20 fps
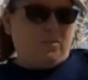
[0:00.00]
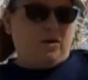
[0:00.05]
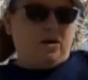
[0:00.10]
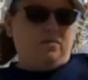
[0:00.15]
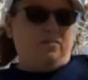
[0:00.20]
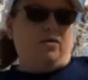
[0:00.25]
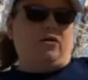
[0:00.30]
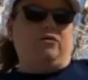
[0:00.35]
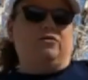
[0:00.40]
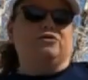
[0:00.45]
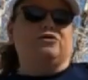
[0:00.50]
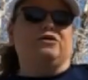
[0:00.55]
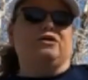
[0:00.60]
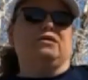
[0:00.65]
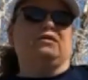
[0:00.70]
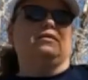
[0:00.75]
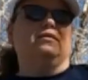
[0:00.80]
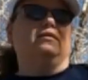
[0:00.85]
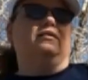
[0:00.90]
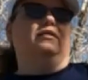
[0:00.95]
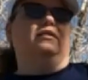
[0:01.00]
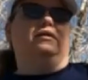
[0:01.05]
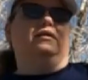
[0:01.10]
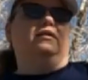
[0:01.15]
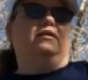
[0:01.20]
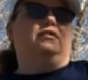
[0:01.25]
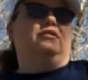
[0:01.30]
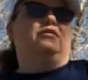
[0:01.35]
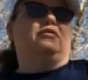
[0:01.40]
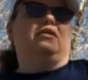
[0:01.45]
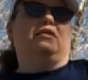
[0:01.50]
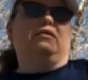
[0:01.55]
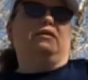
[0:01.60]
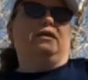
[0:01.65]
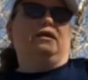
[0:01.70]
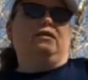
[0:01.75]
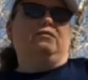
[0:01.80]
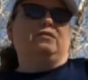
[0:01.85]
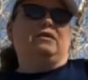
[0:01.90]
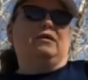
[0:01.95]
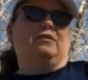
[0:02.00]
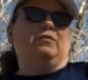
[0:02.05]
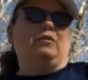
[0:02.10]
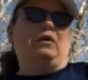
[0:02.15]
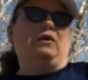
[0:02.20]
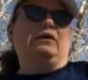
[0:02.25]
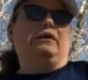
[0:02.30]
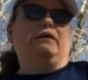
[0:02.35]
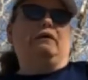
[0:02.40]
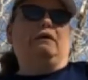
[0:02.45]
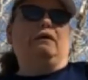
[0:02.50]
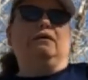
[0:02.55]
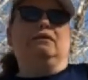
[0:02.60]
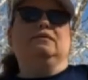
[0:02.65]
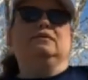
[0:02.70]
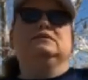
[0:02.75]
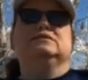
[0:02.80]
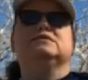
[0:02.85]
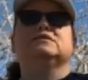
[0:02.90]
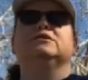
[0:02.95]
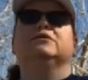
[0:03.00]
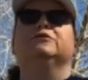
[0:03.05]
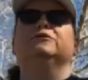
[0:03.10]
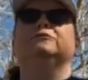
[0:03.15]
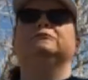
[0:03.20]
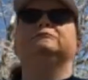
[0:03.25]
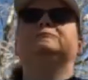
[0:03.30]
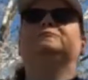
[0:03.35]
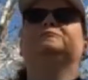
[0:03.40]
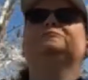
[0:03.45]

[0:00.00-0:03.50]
my apologies. Sorry, he was getting water. So